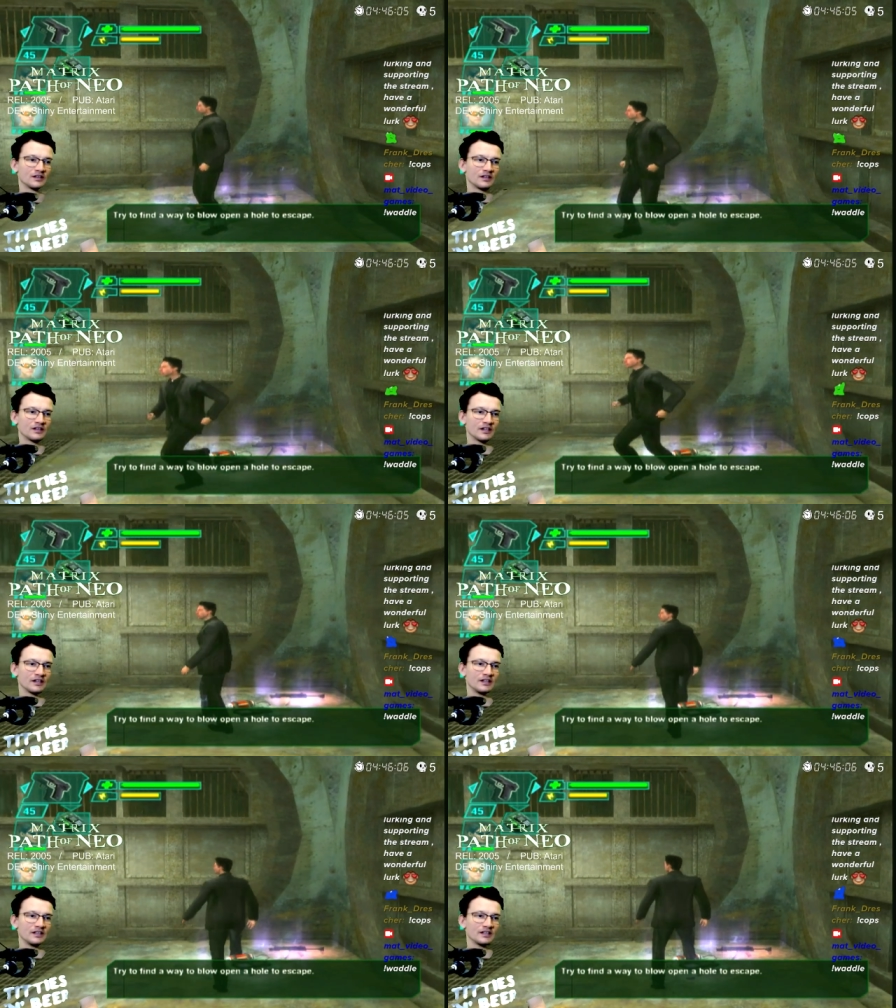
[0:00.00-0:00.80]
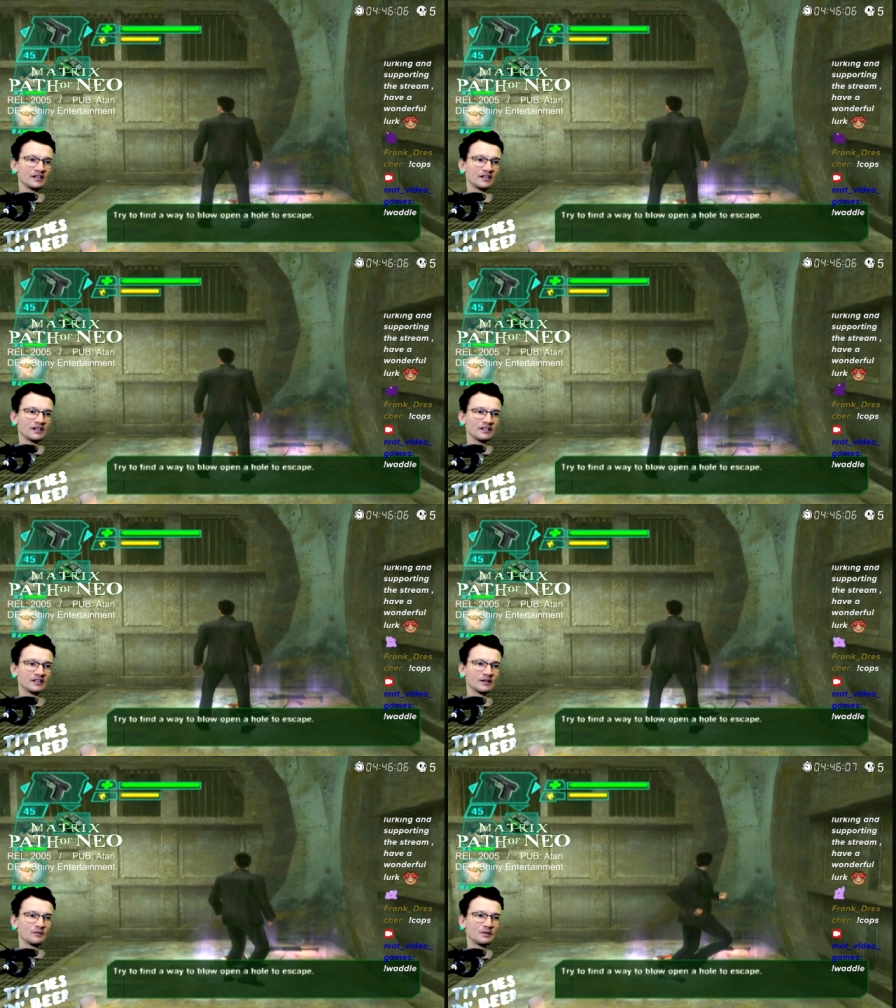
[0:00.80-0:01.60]
Okay, yeah.
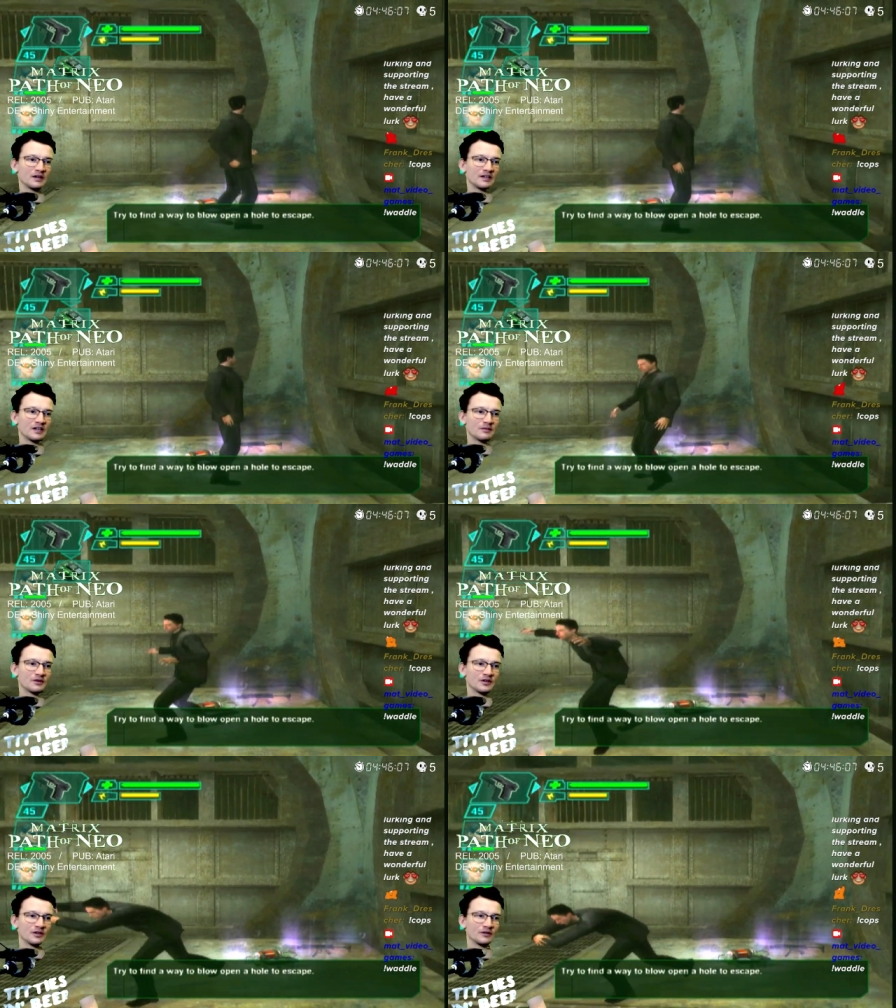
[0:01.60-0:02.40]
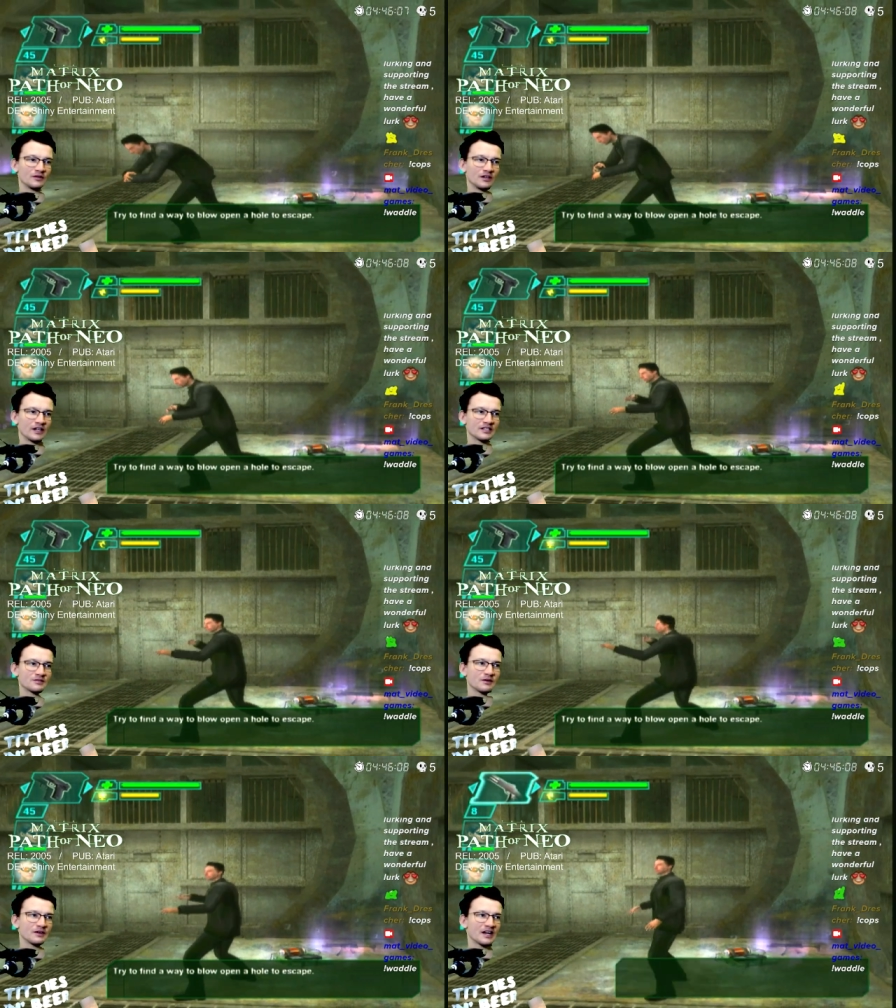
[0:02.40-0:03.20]
Could we pick it up or no? I guess we already